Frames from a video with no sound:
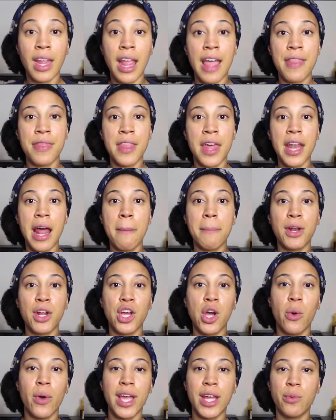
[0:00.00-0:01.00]
and then I'm going to
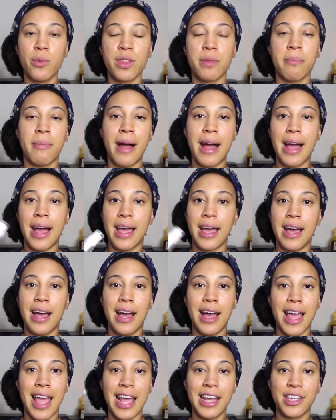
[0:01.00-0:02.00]
go in with my
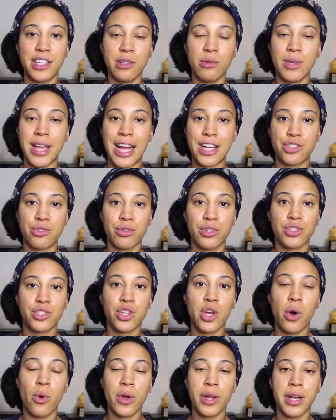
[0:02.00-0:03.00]
uh, Andalou Naturals
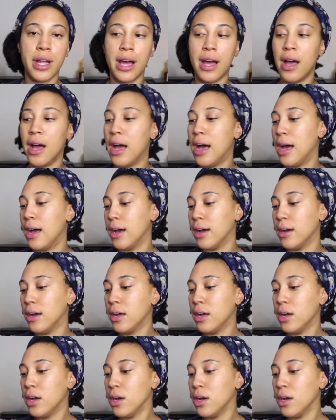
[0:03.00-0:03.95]
Coconut, uh,